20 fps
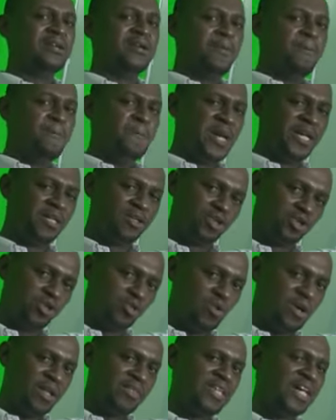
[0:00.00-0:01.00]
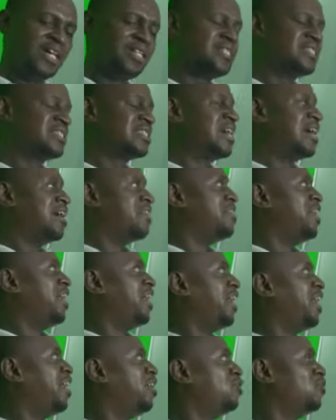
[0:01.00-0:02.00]
make sure that at
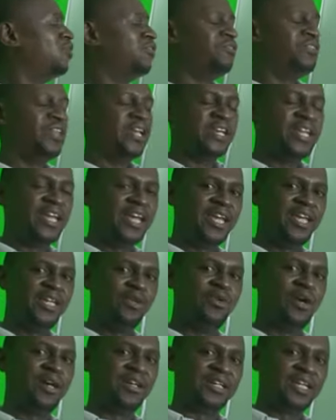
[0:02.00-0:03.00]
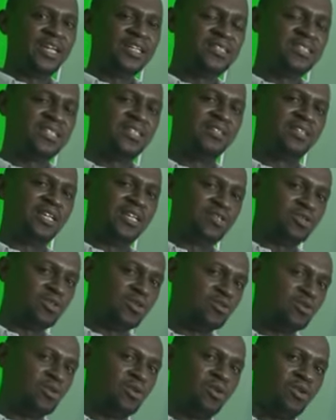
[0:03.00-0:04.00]
the end of the day, you are getting the
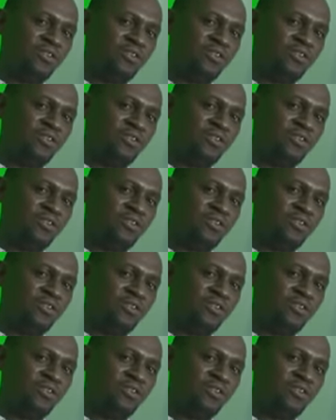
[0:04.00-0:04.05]
total